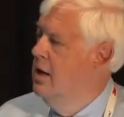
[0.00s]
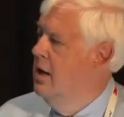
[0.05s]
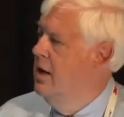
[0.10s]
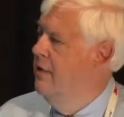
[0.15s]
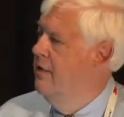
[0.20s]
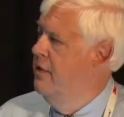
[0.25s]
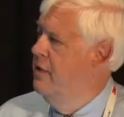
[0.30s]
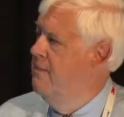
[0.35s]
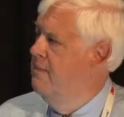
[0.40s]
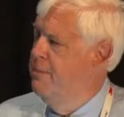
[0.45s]

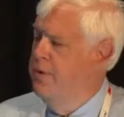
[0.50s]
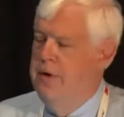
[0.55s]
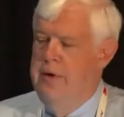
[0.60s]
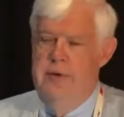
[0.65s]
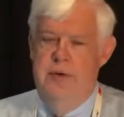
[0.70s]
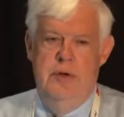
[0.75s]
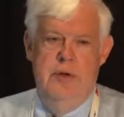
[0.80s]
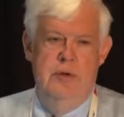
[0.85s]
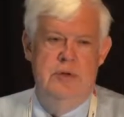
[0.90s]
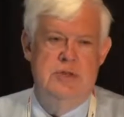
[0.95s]
And then
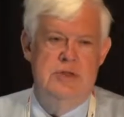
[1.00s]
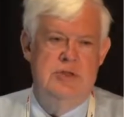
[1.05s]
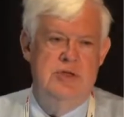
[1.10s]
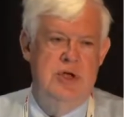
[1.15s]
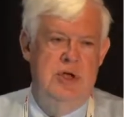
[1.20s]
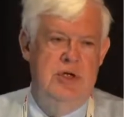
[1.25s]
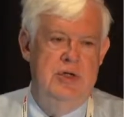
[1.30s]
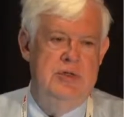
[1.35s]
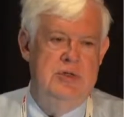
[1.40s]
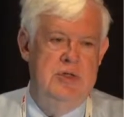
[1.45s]
produce
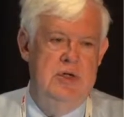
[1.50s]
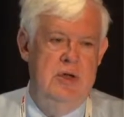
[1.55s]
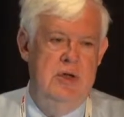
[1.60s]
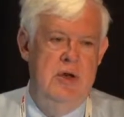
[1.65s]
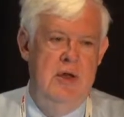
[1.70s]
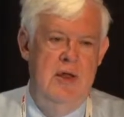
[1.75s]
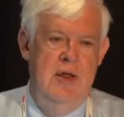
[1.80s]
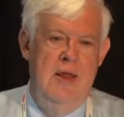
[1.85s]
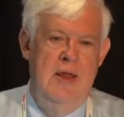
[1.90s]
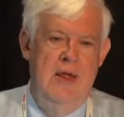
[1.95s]

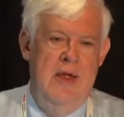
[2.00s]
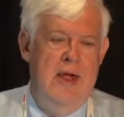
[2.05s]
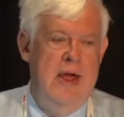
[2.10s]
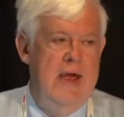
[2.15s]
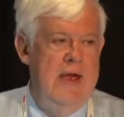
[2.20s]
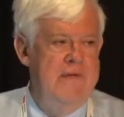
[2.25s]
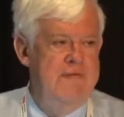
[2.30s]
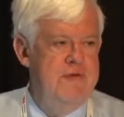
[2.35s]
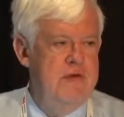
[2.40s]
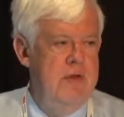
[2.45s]
tested
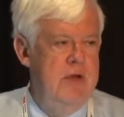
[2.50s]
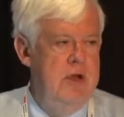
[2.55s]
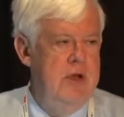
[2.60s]
after